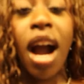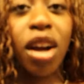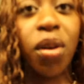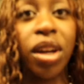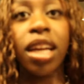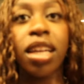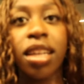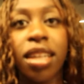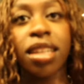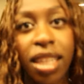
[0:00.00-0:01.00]
hungry
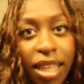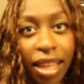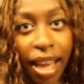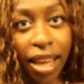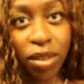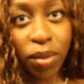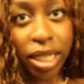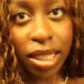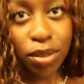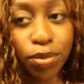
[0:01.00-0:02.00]
and ready to get some